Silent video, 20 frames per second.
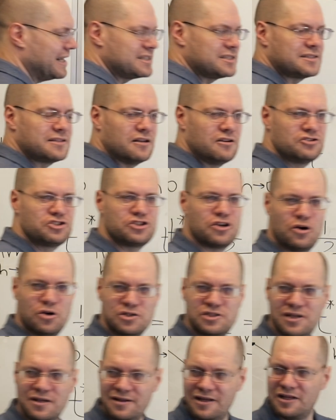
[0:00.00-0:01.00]
that still
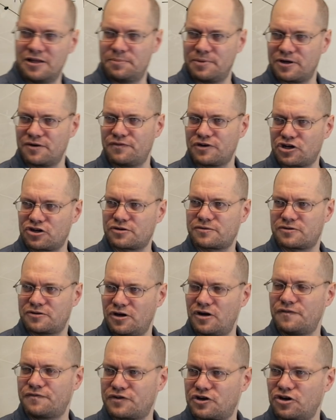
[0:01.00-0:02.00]
shows a little bit of, a,
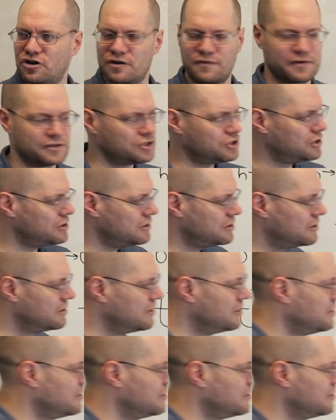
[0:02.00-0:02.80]
of curvature.